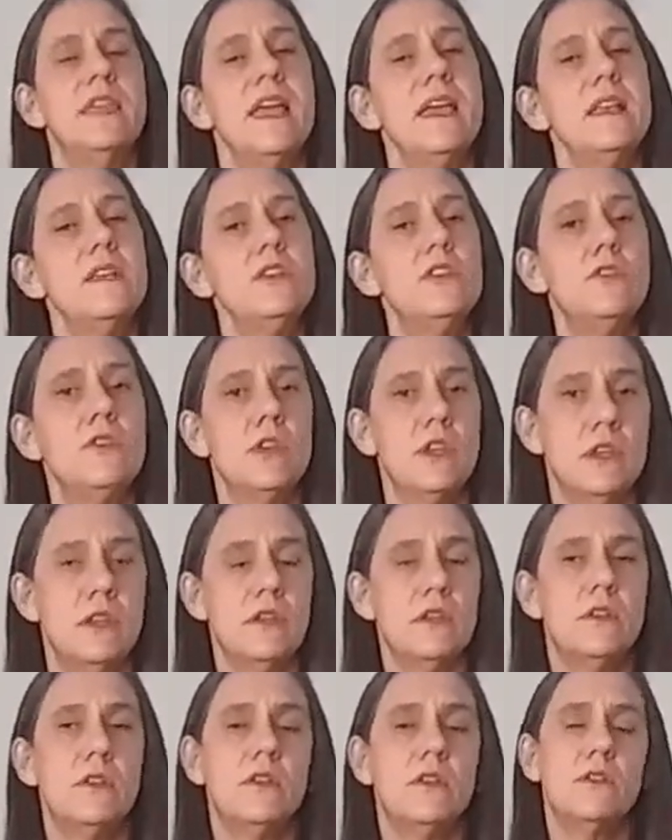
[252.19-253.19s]
Then you
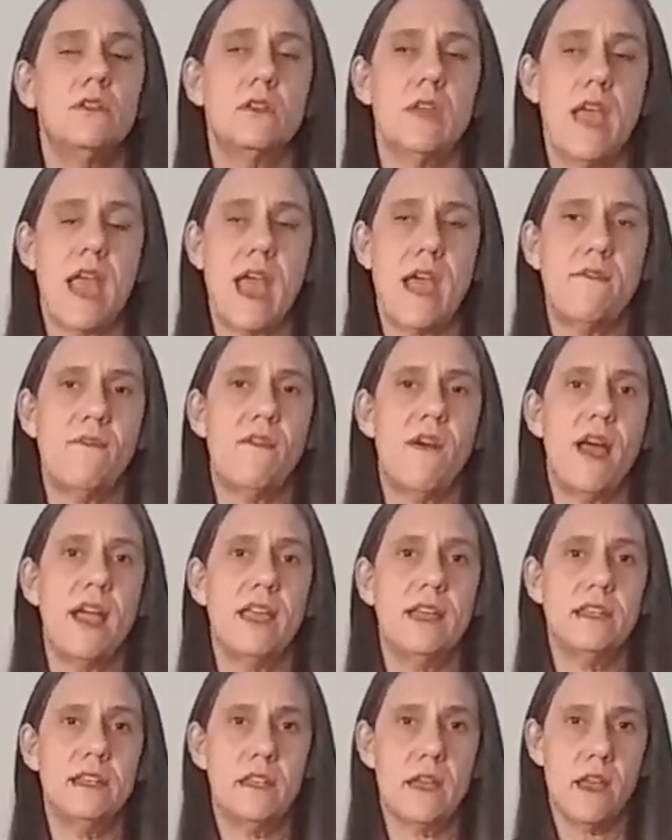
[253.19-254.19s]
can
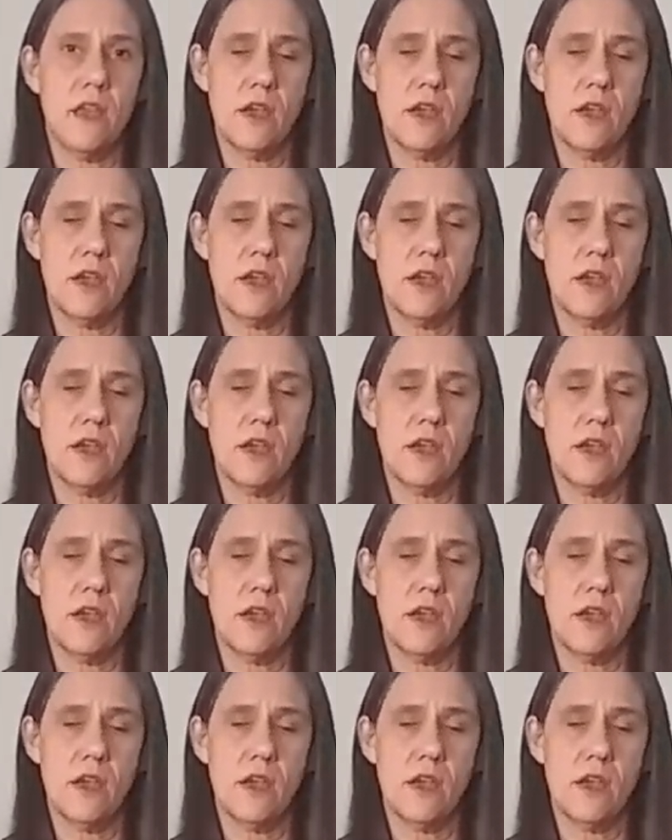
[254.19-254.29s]
find